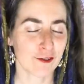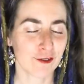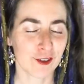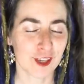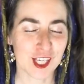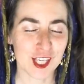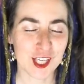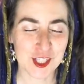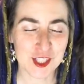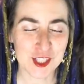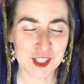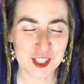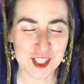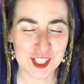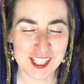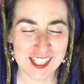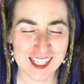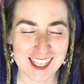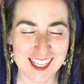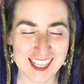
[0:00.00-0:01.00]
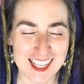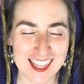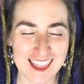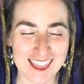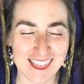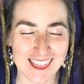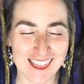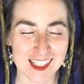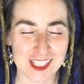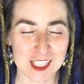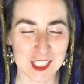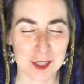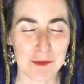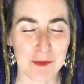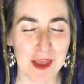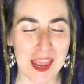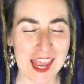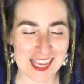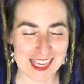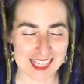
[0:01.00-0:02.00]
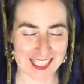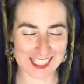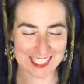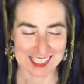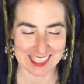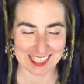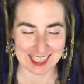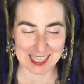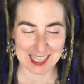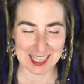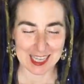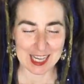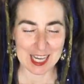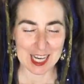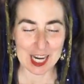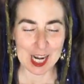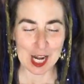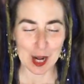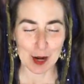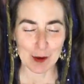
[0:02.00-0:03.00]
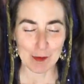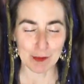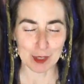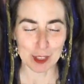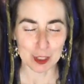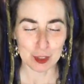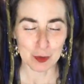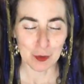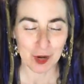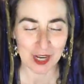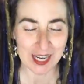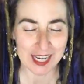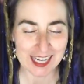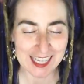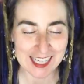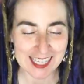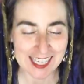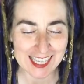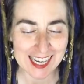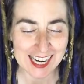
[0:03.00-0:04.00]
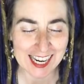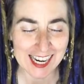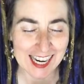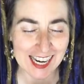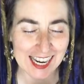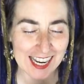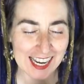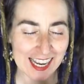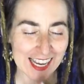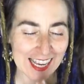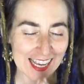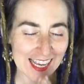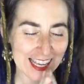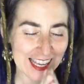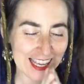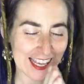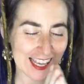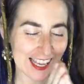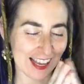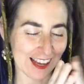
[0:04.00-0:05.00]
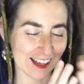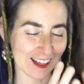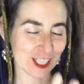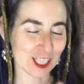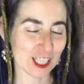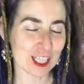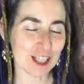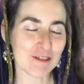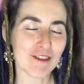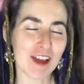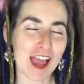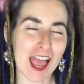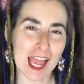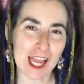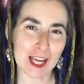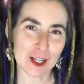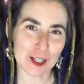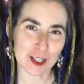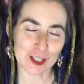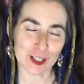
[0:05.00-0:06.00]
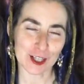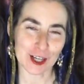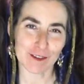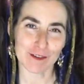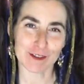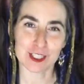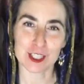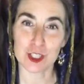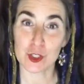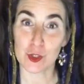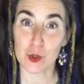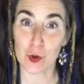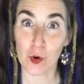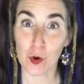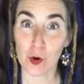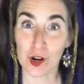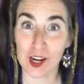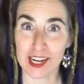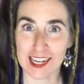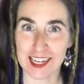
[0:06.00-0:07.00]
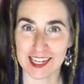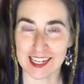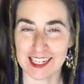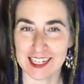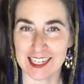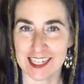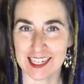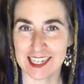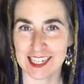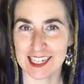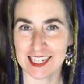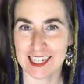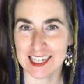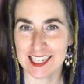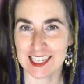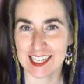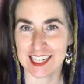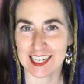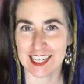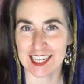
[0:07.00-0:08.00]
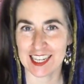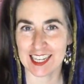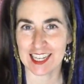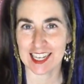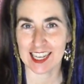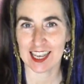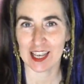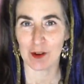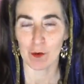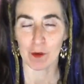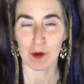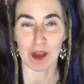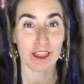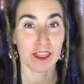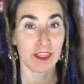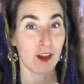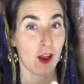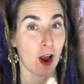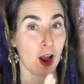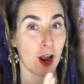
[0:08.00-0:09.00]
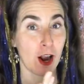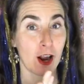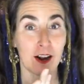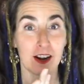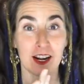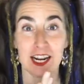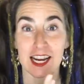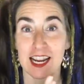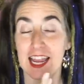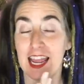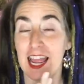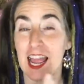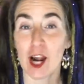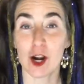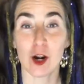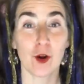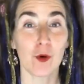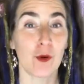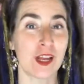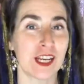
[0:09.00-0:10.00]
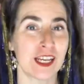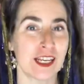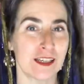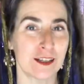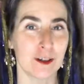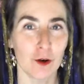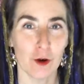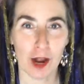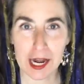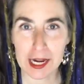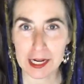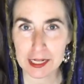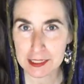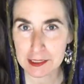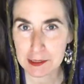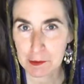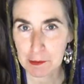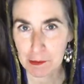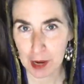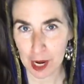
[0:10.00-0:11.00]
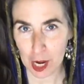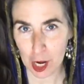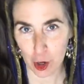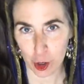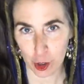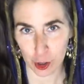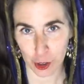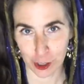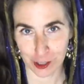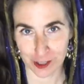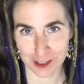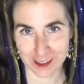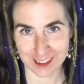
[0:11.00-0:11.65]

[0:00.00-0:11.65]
feel the space between a cliffhanger of a story with our heroine in great peril